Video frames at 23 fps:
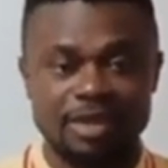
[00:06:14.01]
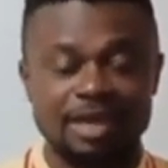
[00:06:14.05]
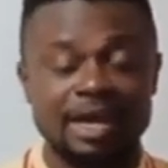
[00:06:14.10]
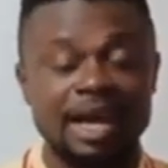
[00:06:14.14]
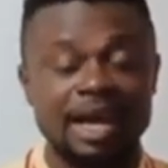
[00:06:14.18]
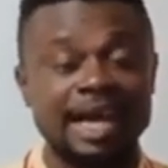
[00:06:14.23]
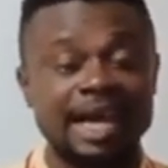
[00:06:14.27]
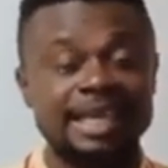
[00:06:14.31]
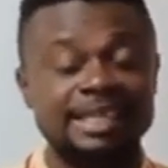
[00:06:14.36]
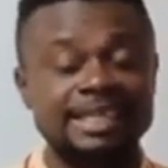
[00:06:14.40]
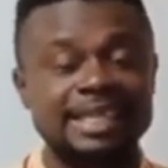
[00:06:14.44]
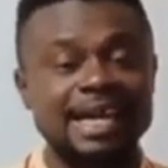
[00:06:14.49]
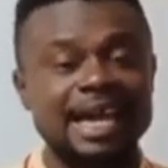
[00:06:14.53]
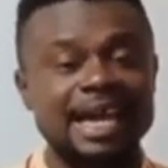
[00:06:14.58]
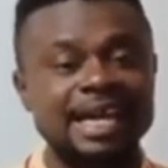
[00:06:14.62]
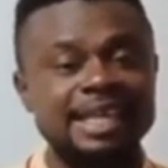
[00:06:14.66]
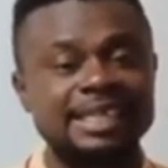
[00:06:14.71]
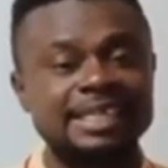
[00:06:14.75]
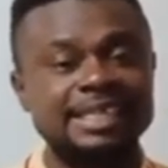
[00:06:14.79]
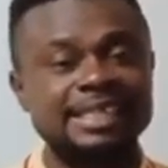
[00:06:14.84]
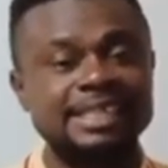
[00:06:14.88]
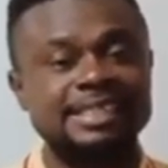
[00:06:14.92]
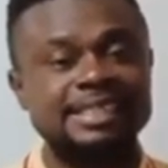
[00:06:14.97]
I
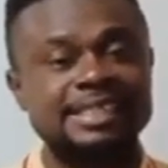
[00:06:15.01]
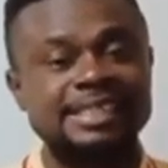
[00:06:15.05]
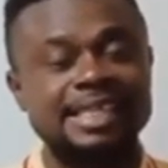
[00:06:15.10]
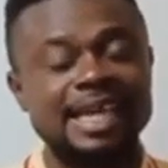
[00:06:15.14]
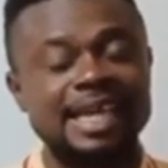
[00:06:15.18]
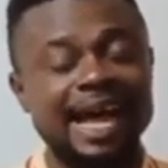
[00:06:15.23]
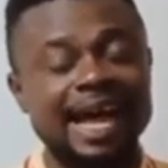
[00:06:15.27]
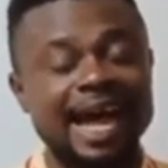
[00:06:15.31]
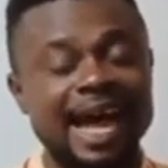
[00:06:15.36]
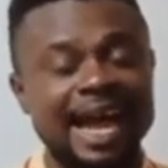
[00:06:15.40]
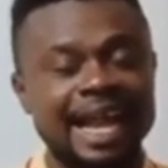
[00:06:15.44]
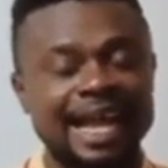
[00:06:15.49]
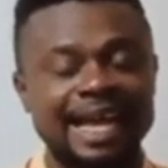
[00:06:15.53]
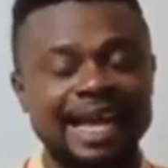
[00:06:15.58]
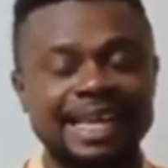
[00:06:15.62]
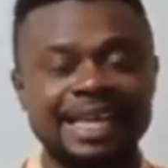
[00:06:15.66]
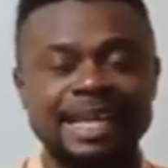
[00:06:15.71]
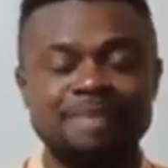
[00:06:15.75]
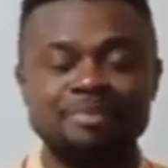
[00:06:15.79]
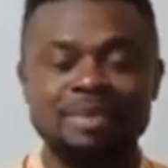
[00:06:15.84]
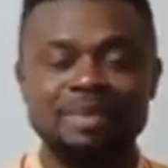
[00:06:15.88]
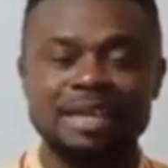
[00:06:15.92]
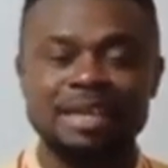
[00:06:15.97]
tagged it
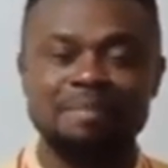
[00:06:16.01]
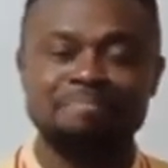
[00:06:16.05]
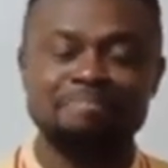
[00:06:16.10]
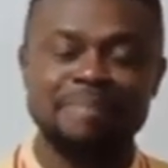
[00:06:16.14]
Academic